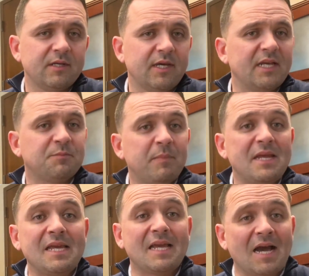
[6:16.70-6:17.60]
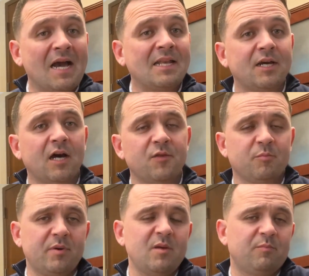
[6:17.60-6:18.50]
It's being kind to other
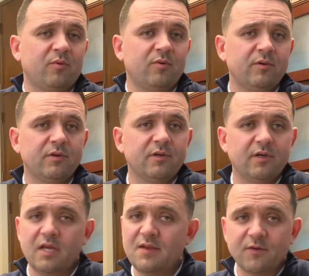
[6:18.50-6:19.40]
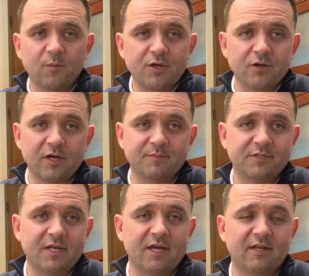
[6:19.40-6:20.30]
people, even when you're
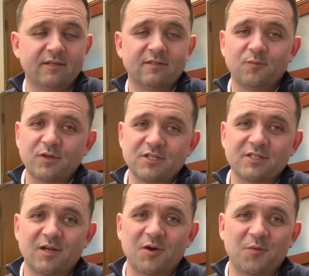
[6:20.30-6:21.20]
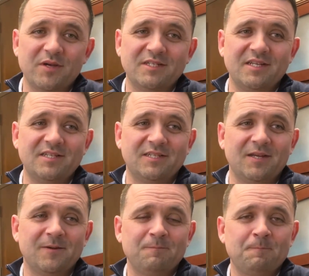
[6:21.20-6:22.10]
upset, which is not always easy.